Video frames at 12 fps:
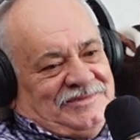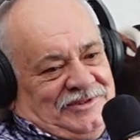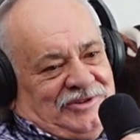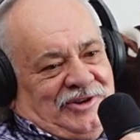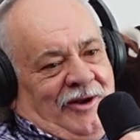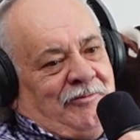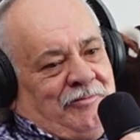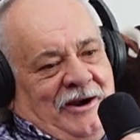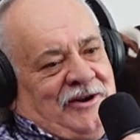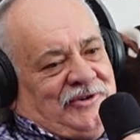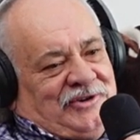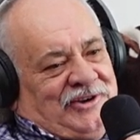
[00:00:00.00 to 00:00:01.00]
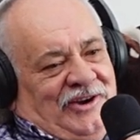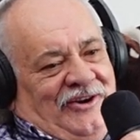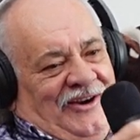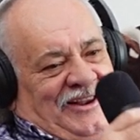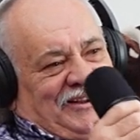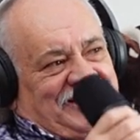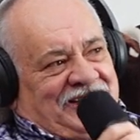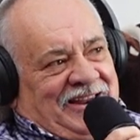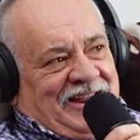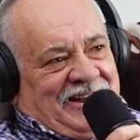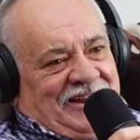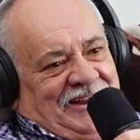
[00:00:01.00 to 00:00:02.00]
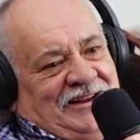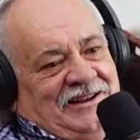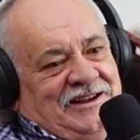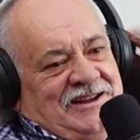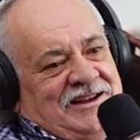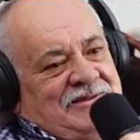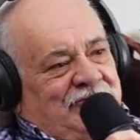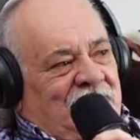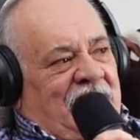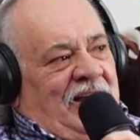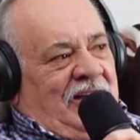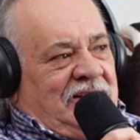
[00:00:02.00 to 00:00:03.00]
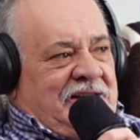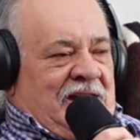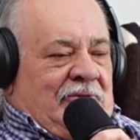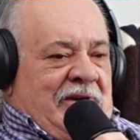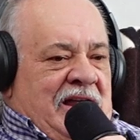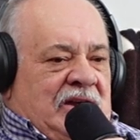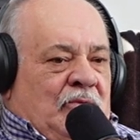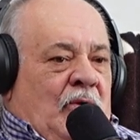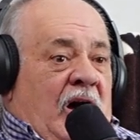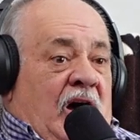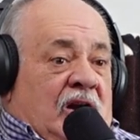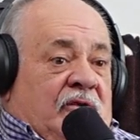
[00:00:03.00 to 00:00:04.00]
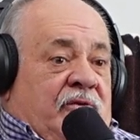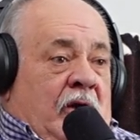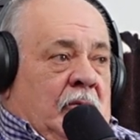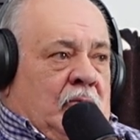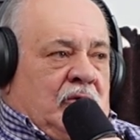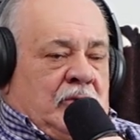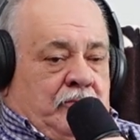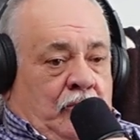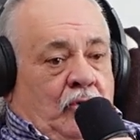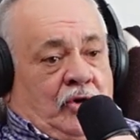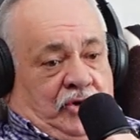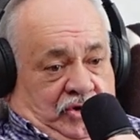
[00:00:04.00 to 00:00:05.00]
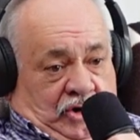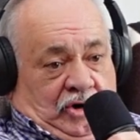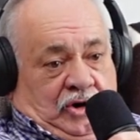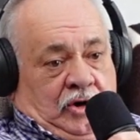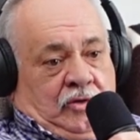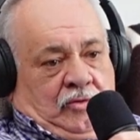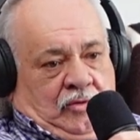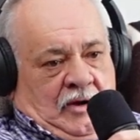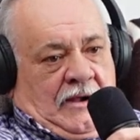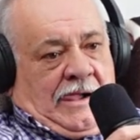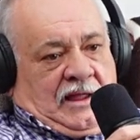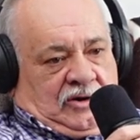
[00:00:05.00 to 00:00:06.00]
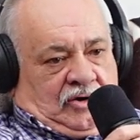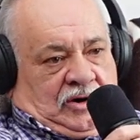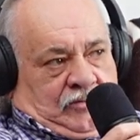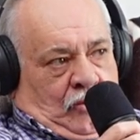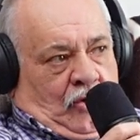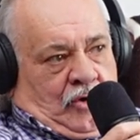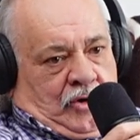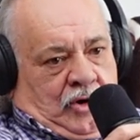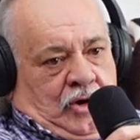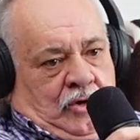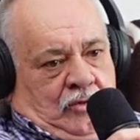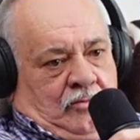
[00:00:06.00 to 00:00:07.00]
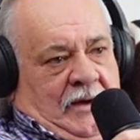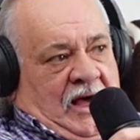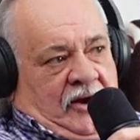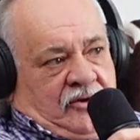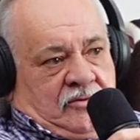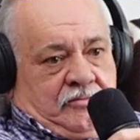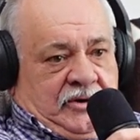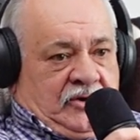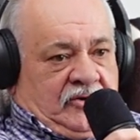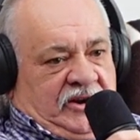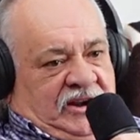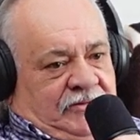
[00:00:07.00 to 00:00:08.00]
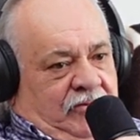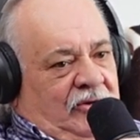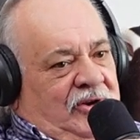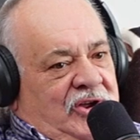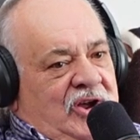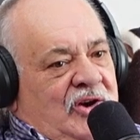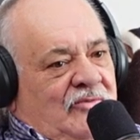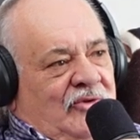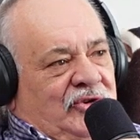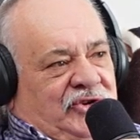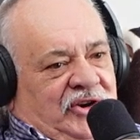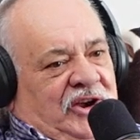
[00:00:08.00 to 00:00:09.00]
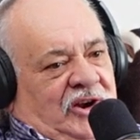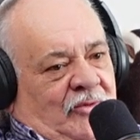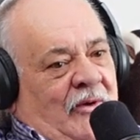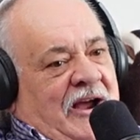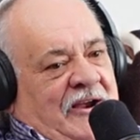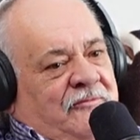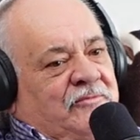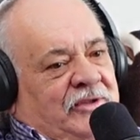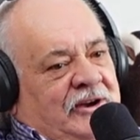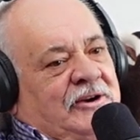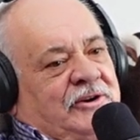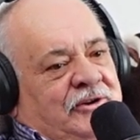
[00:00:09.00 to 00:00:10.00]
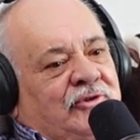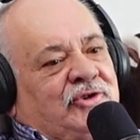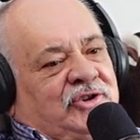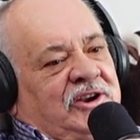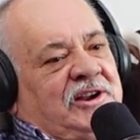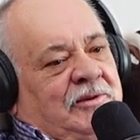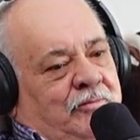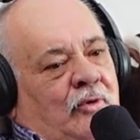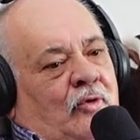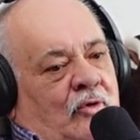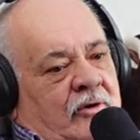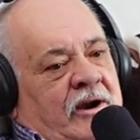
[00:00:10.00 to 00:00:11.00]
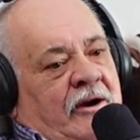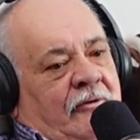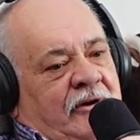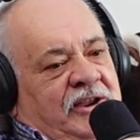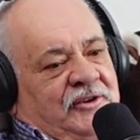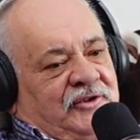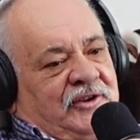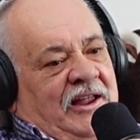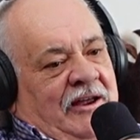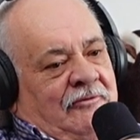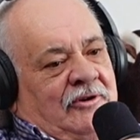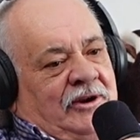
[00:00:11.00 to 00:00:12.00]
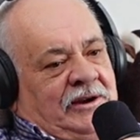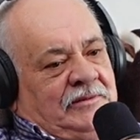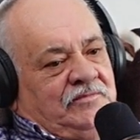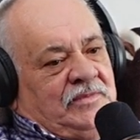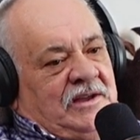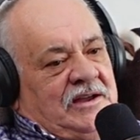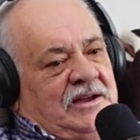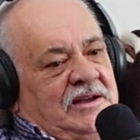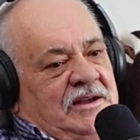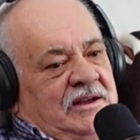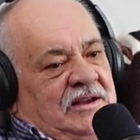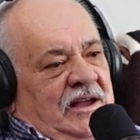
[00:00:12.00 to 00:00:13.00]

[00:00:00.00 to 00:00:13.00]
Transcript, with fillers: In some parts of the island, yeah. But all that around the waterfront, where the ports are too, yeah. There's more new, modern buildings. But once you get away from there, you see the poor areas, and that right? Like anywhere.